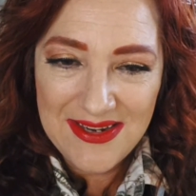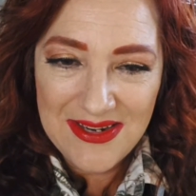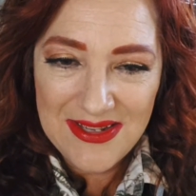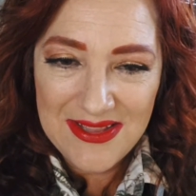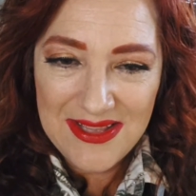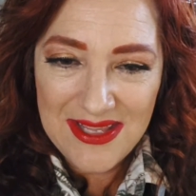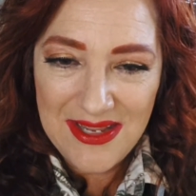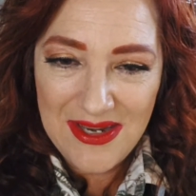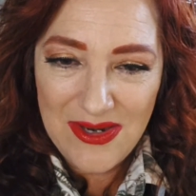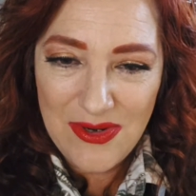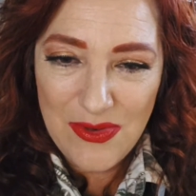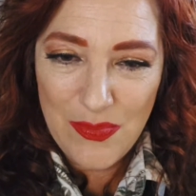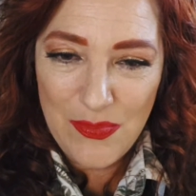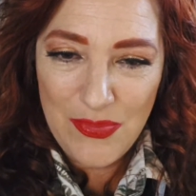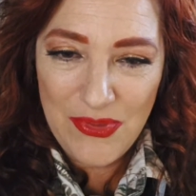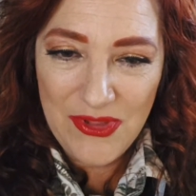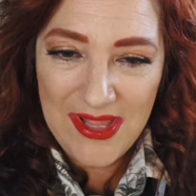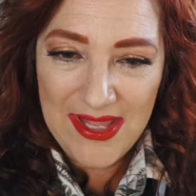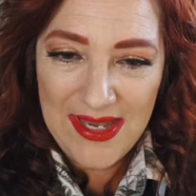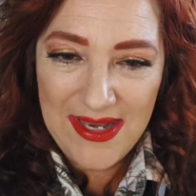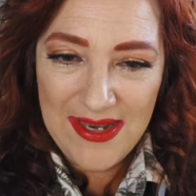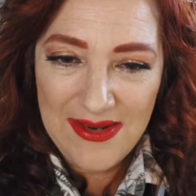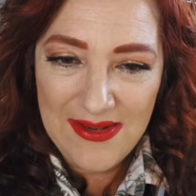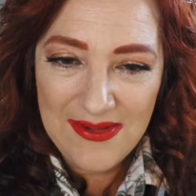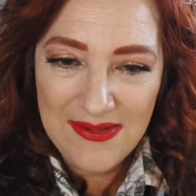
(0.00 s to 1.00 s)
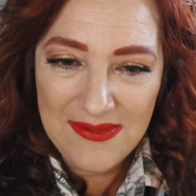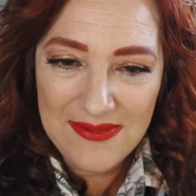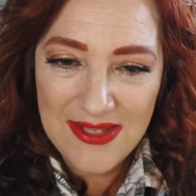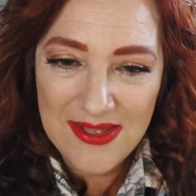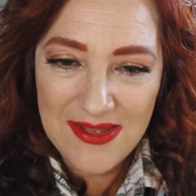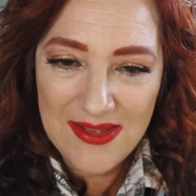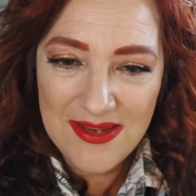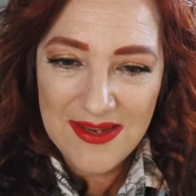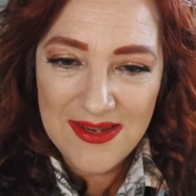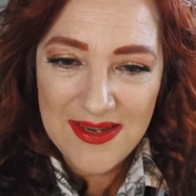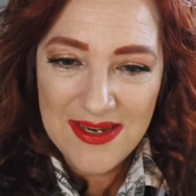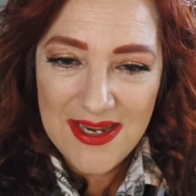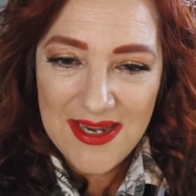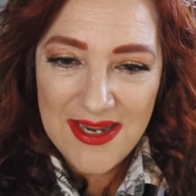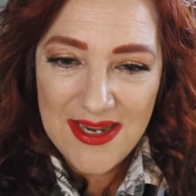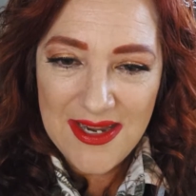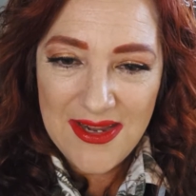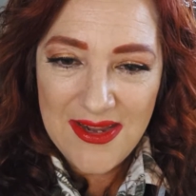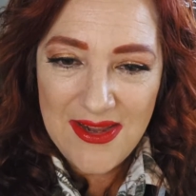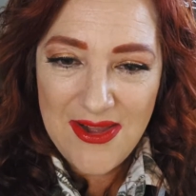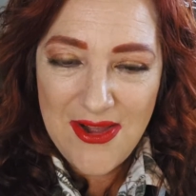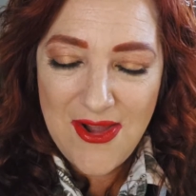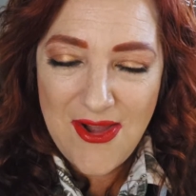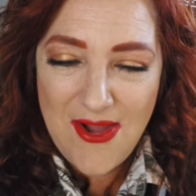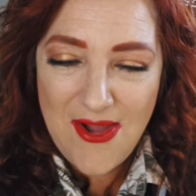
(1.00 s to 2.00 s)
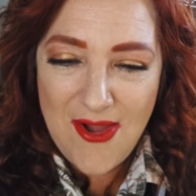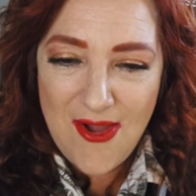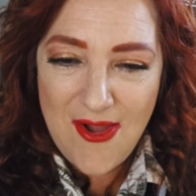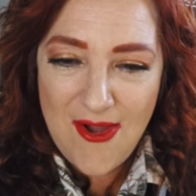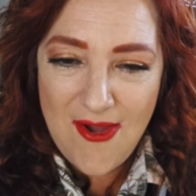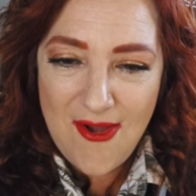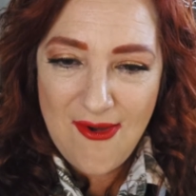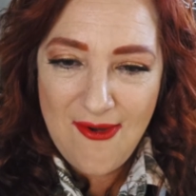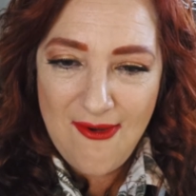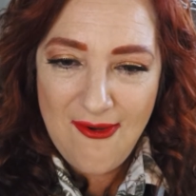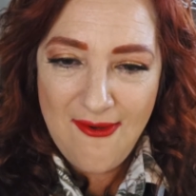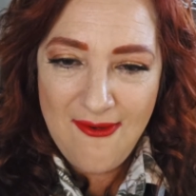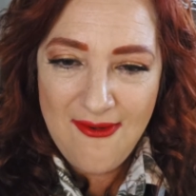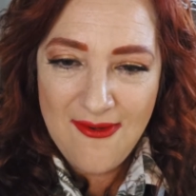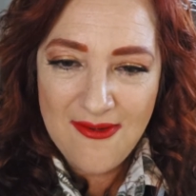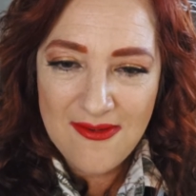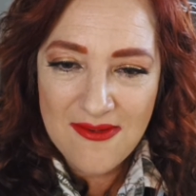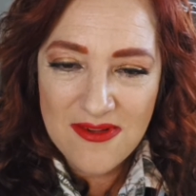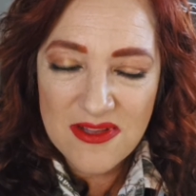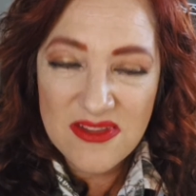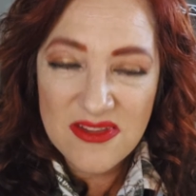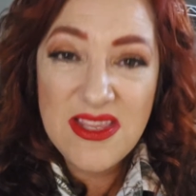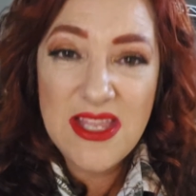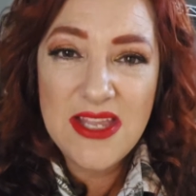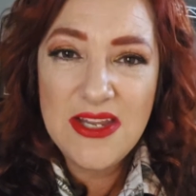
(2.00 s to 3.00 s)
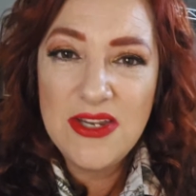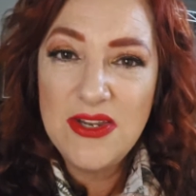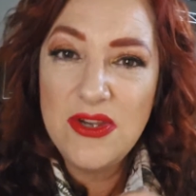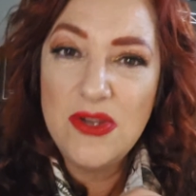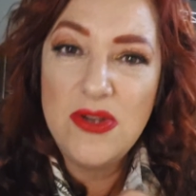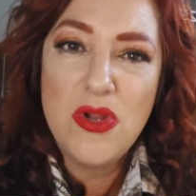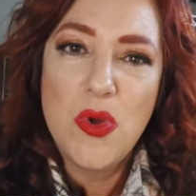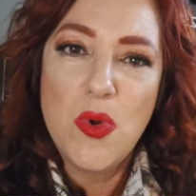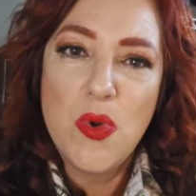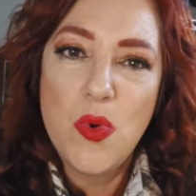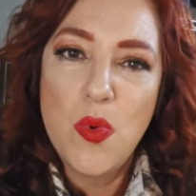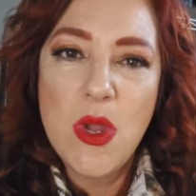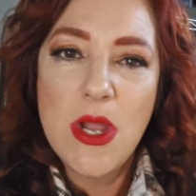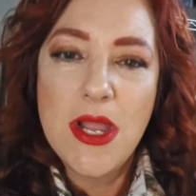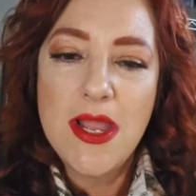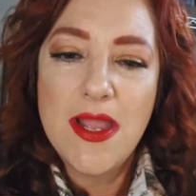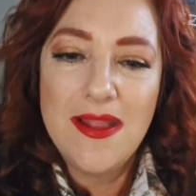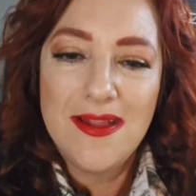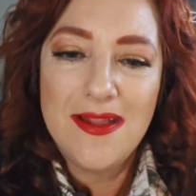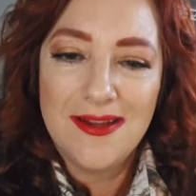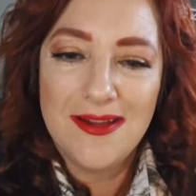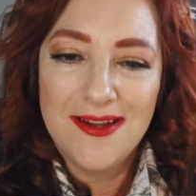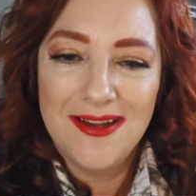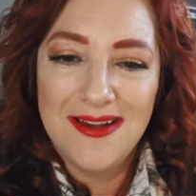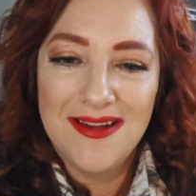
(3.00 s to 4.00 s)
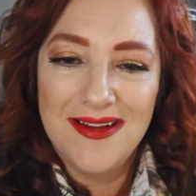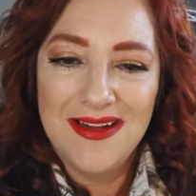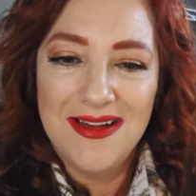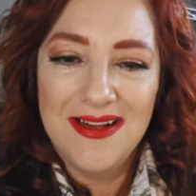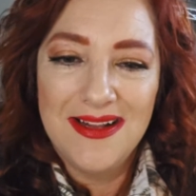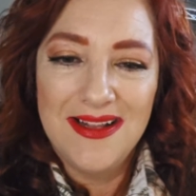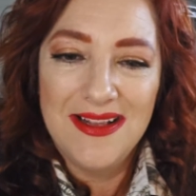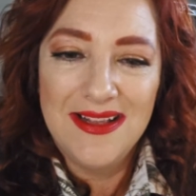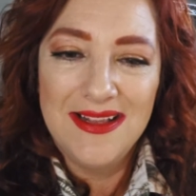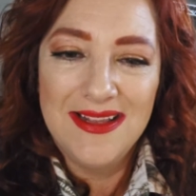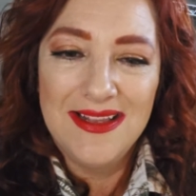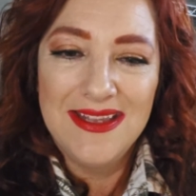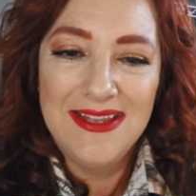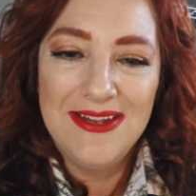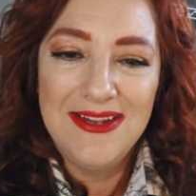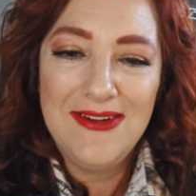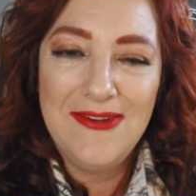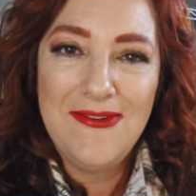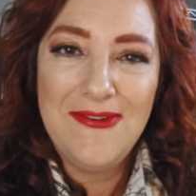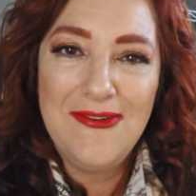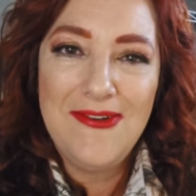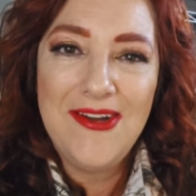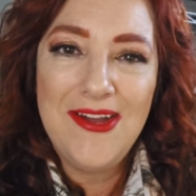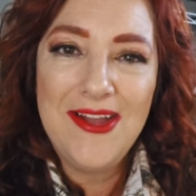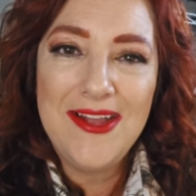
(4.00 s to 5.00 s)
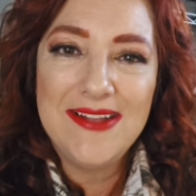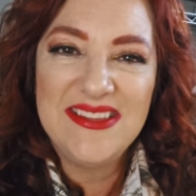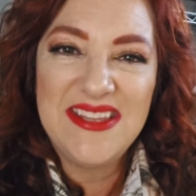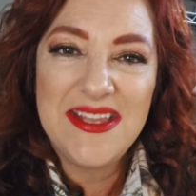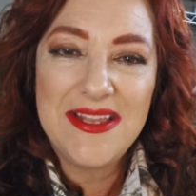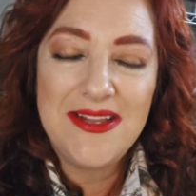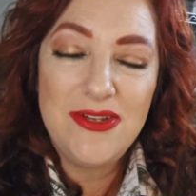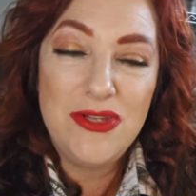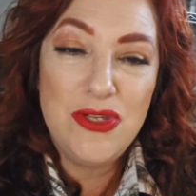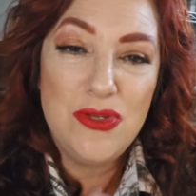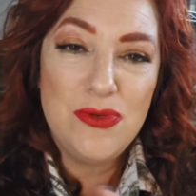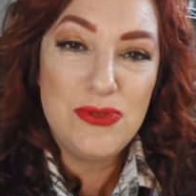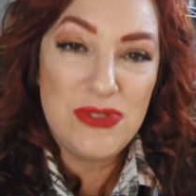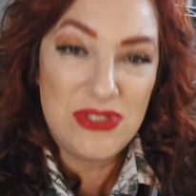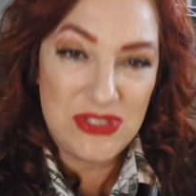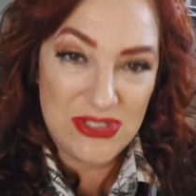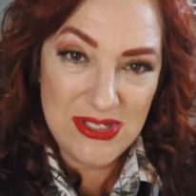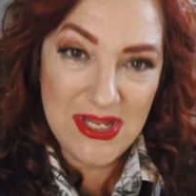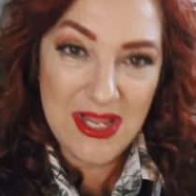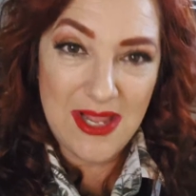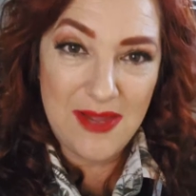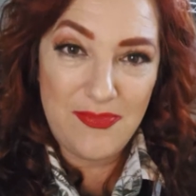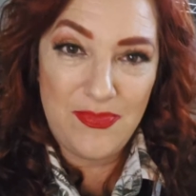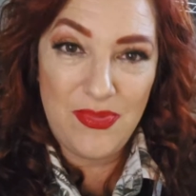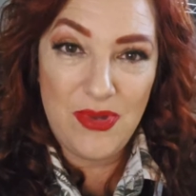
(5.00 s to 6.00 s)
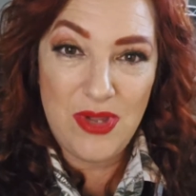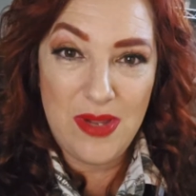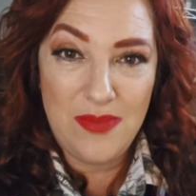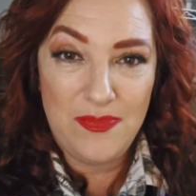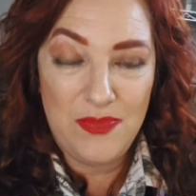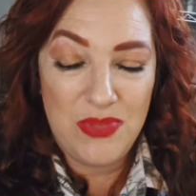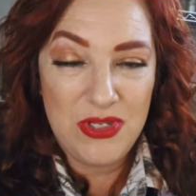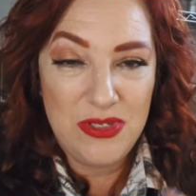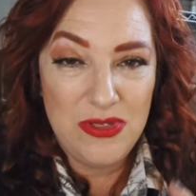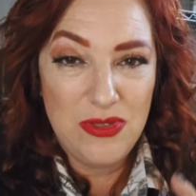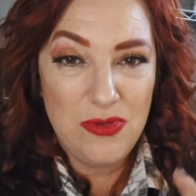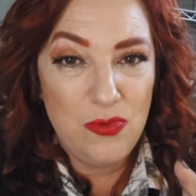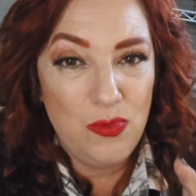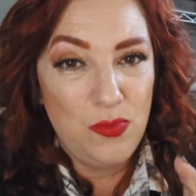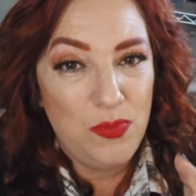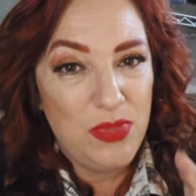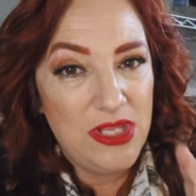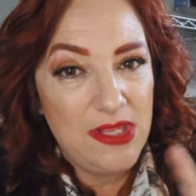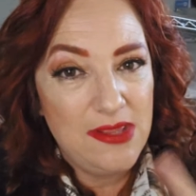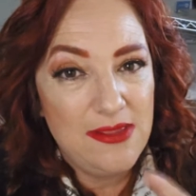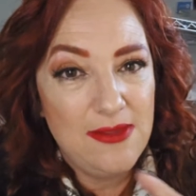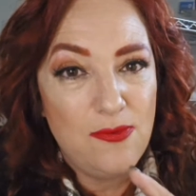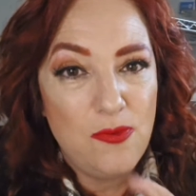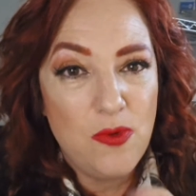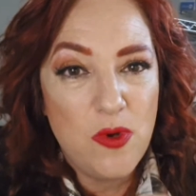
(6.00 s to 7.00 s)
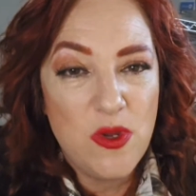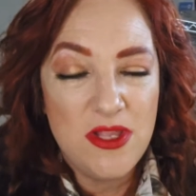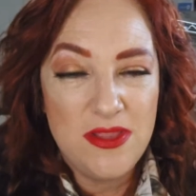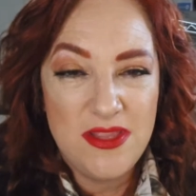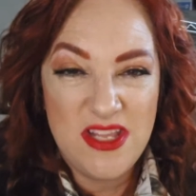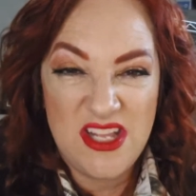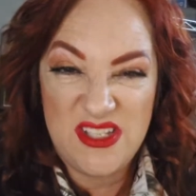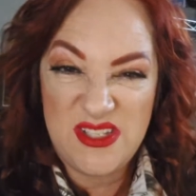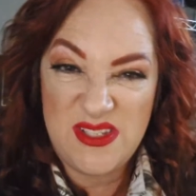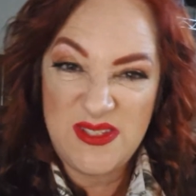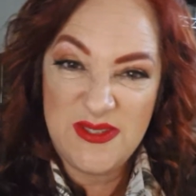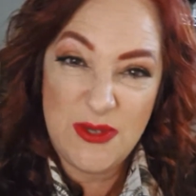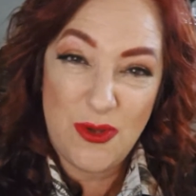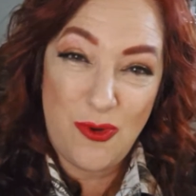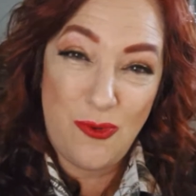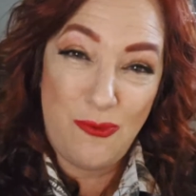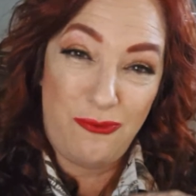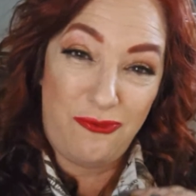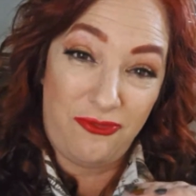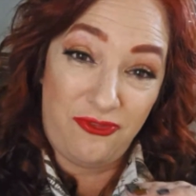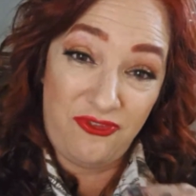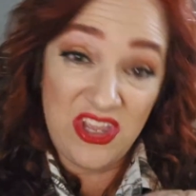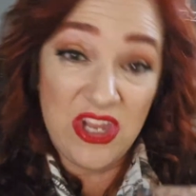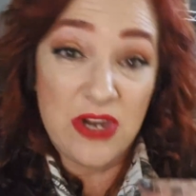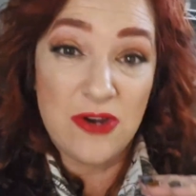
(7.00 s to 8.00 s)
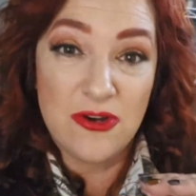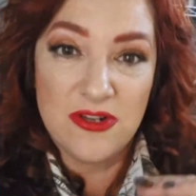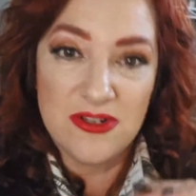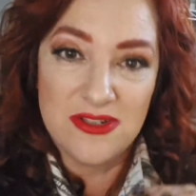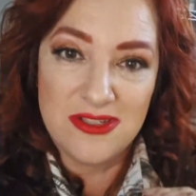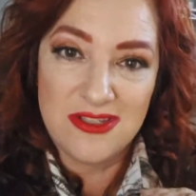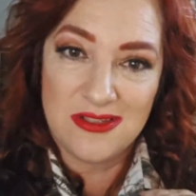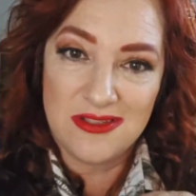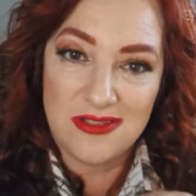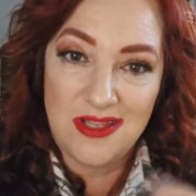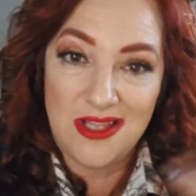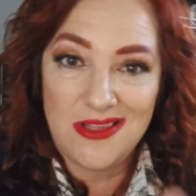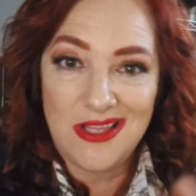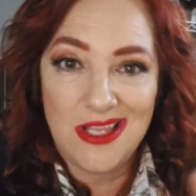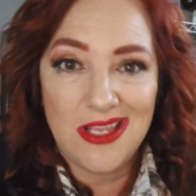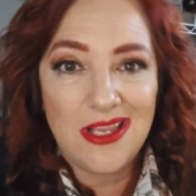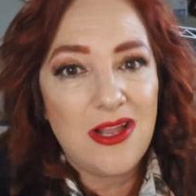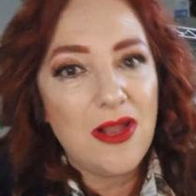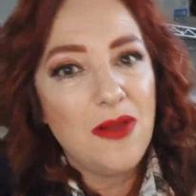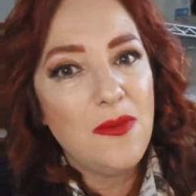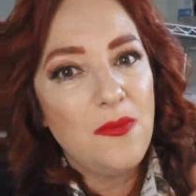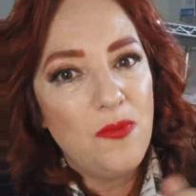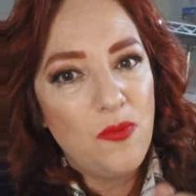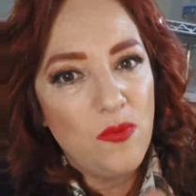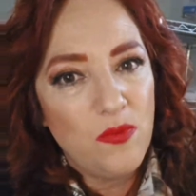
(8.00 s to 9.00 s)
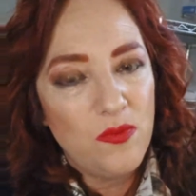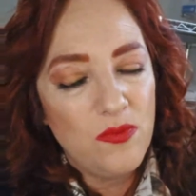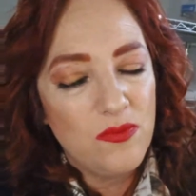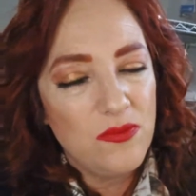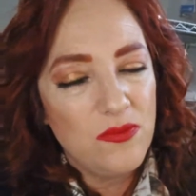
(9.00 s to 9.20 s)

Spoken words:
don't play it on. Oh, then you know what? Then you step up and you be the one that's so fierce that they come